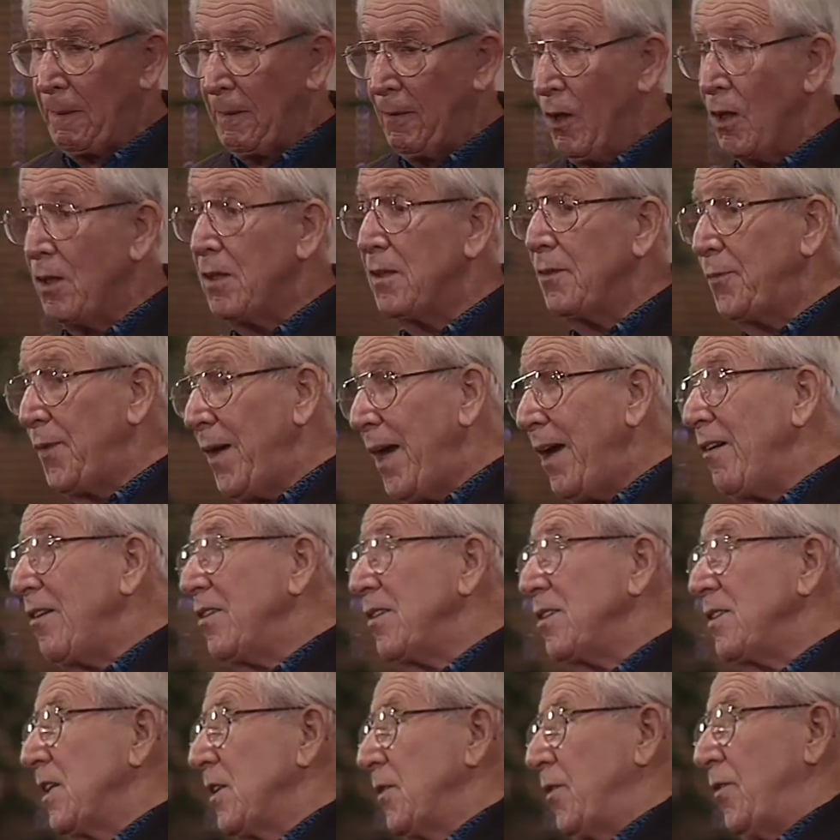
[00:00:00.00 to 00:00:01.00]
on the
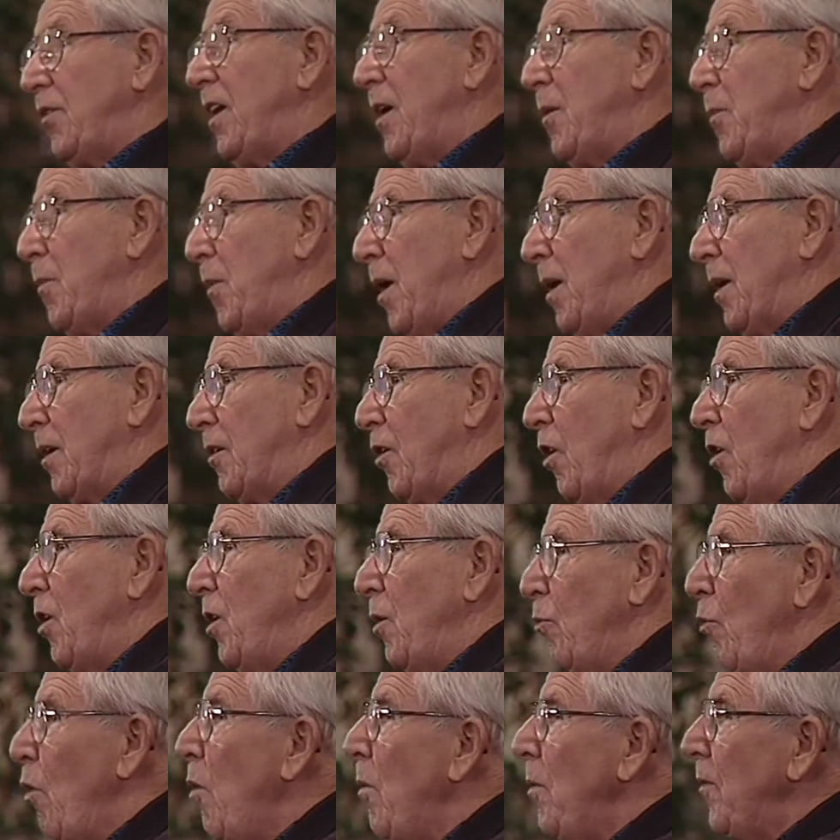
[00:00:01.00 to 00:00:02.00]
Pharisees for that matter,
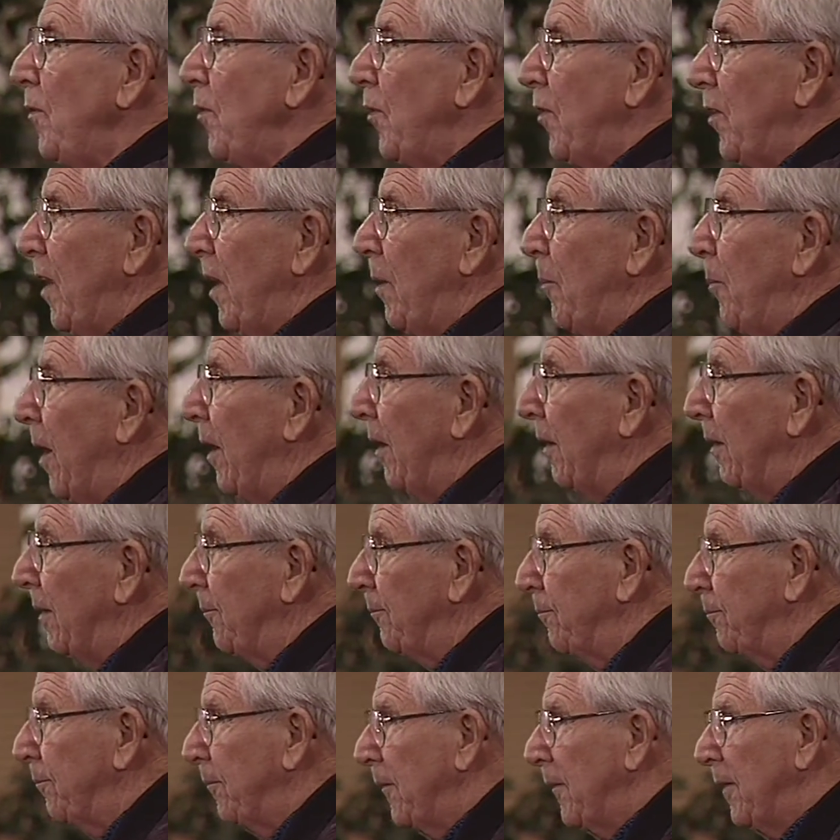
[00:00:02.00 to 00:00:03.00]
on the woman for that
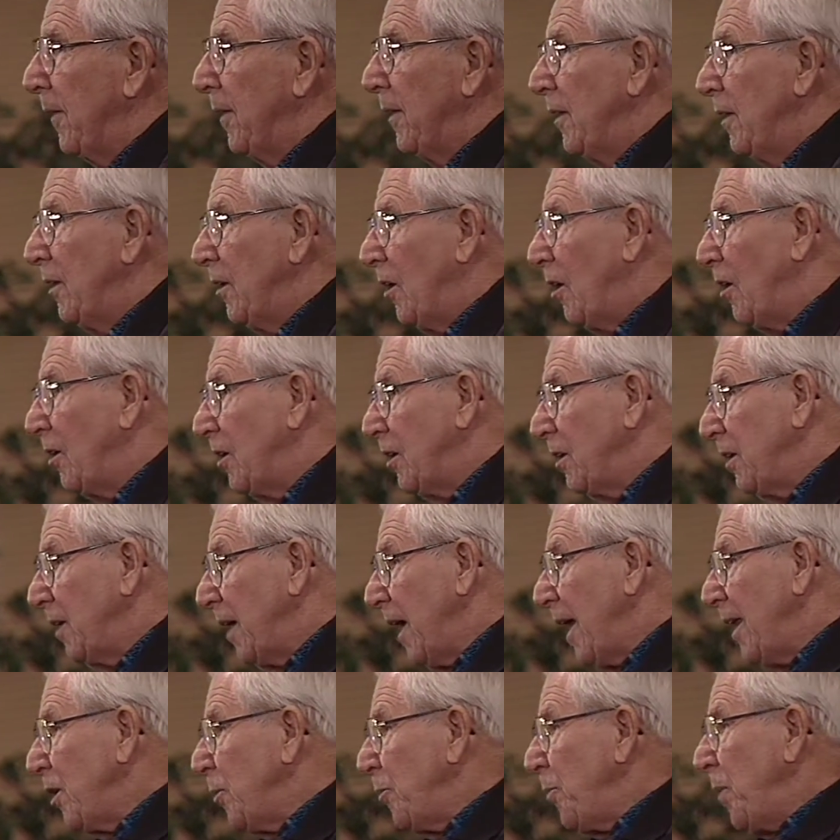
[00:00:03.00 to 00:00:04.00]
matter, on the
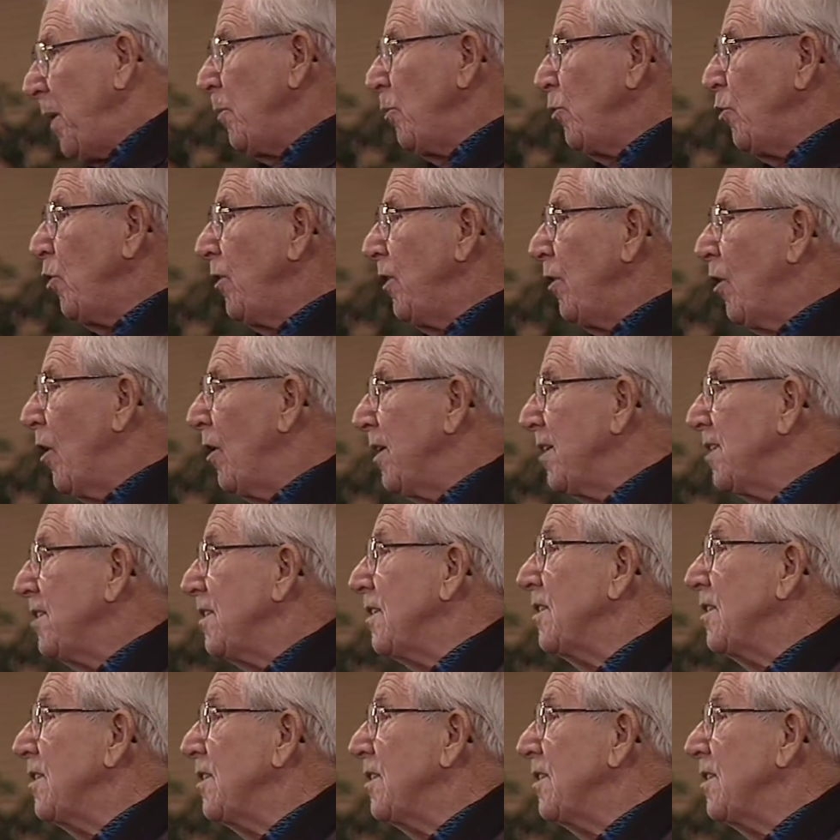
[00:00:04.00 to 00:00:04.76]
other people who are on his